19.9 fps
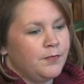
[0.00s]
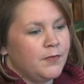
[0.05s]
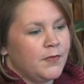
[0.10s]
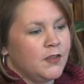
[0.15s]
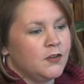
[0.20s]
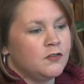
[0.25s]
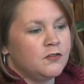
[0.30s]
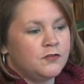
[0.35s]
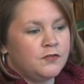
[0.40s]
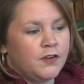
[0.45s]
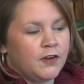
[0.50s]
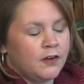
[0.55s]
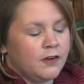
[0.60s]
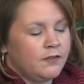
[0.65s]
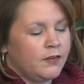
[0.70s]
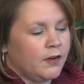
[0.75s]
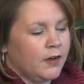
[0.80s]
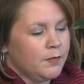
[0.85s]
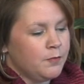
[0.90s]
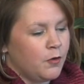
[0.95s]
is very,
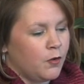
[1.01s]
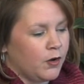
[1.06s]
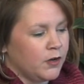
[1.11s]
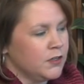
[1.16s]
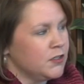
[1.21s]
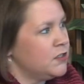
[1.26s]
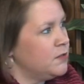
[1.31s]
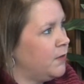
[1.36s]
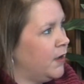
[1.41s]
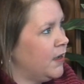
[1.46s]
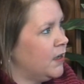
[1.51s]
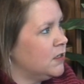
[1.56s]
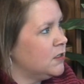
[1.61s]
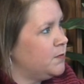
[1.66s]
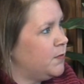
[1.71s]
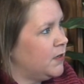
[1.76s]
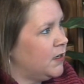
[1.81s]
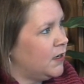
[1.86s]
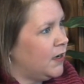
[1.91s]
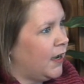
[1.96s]
very important to my
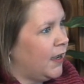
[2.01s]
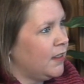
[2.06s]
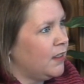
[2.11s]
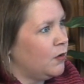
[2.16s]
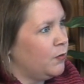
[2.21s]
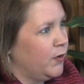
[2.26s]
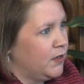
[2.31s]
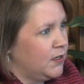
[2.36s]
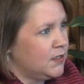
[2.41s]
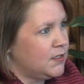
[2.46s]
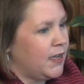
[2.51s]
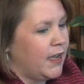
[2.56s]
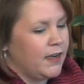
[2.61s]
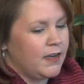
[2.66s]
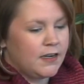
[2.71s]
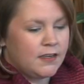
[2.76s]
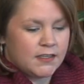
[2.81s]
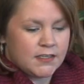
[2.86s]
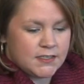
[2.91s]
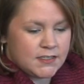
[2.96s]
husband and I, that we
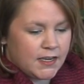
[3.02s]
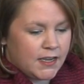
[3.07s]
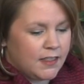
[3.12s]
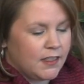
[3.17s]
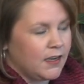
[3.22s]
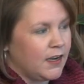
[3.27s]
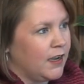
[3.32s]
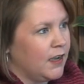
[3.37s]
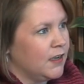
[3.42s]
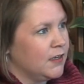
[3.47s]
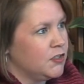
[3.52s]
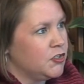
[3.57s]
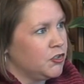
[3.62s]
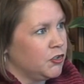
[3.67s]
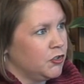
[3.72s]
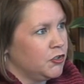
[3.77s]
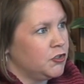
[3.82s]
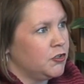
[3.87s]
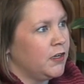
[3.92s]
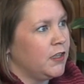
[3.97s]
decided the day that I had
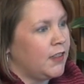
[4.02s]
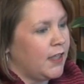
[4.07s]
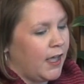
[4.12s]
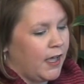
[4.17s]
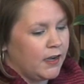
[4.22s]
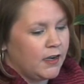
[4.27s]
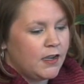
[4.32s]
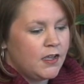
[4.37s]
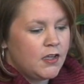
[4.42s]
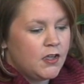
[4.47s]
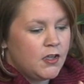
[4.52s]
surgery that